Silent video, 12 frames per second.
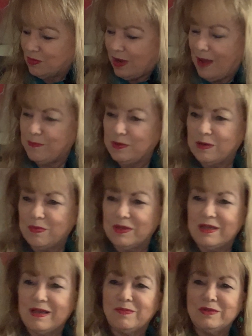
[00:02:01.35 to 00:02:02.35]
happy to
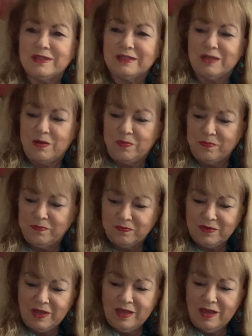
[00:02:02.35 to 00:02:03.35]
be up here, so
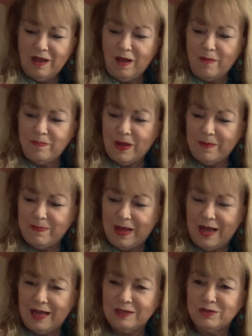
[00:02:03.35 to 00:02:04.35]

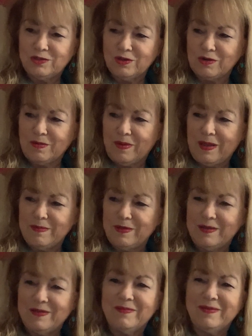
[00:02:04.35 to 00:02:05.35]
bye-bye, Sugar
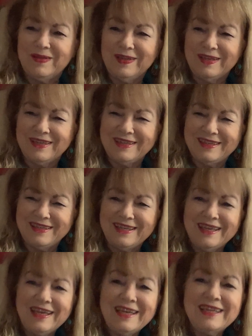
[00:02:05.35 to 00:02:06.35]
baby.
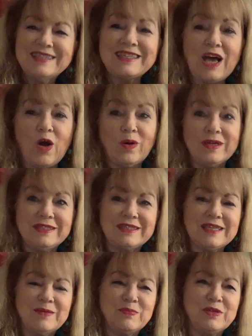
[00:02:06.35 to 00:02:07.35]
There's always
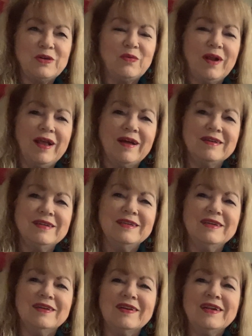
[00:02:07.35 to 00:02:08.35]
something around
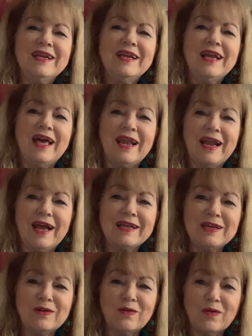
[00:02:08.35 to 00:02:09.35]
here, and I
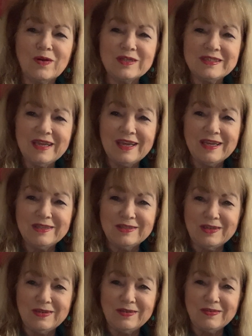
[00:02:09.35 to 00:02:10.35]
can already tell
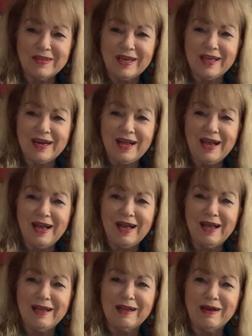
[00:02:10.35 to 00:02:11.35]
you that
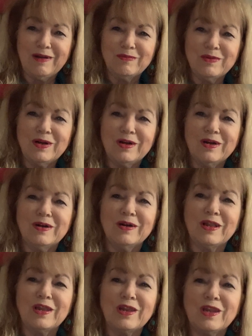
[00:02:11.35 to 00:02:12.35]
I am
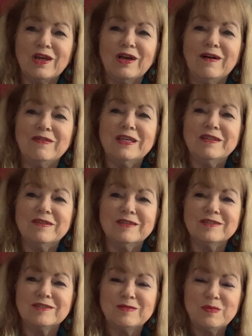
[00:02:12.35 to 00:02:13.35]
loving
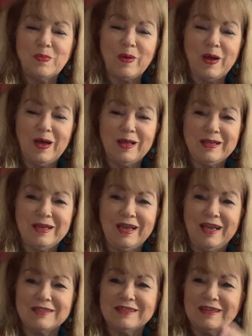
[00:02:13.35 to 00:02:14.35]
this
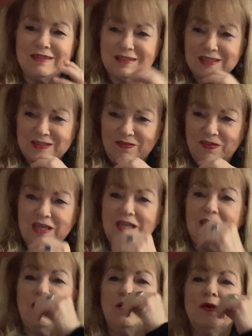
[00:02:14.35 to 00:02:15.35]
podcast and this
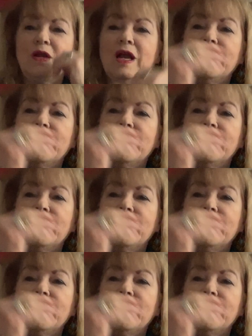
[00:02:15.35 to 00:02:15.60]
video